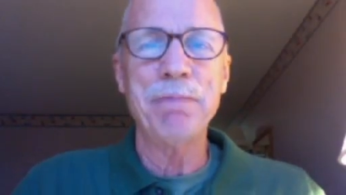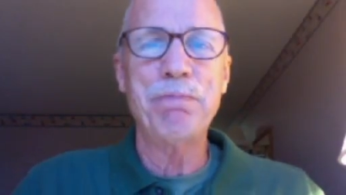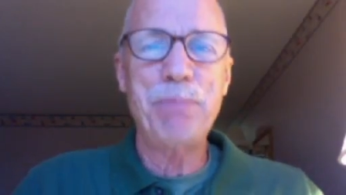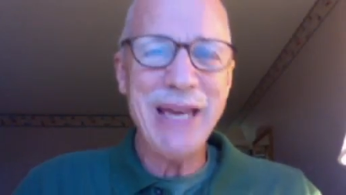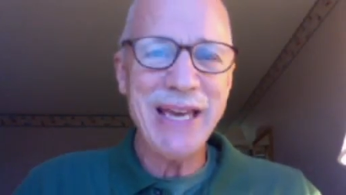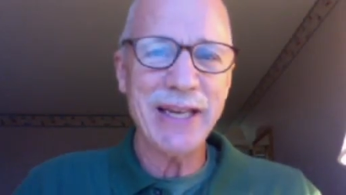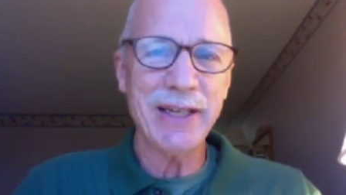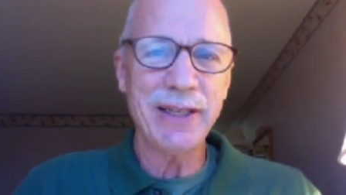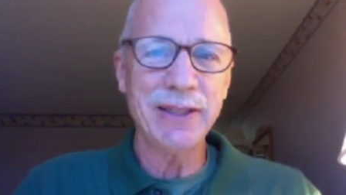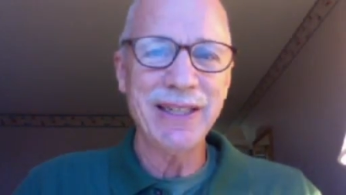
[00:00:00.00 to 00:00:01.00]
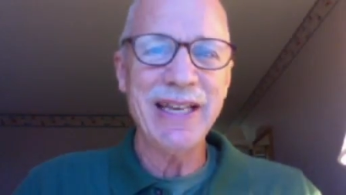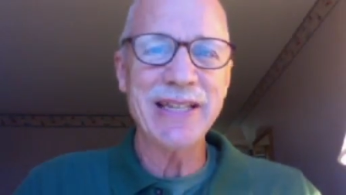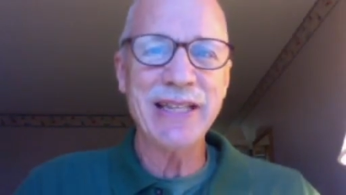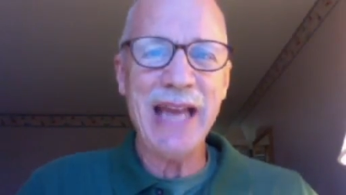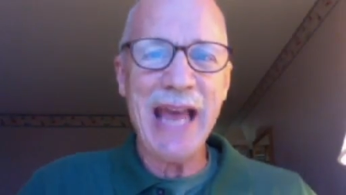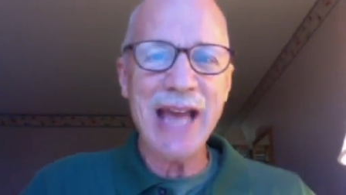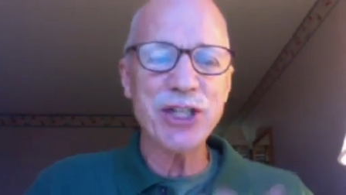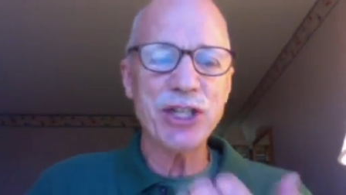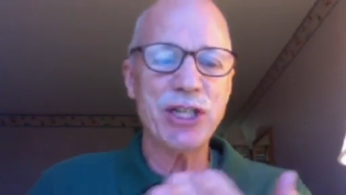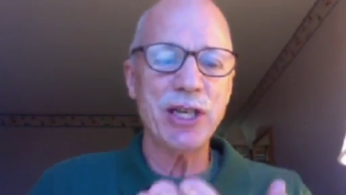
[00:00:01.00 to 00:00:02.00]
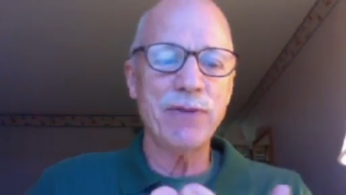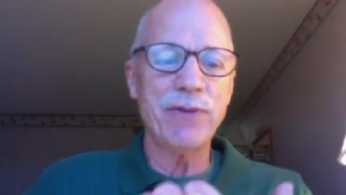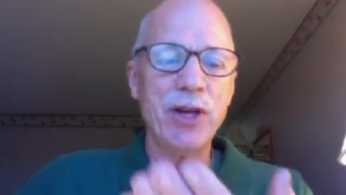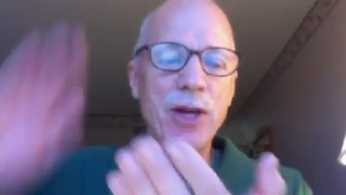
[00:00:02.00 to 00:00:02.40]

Big is an adjective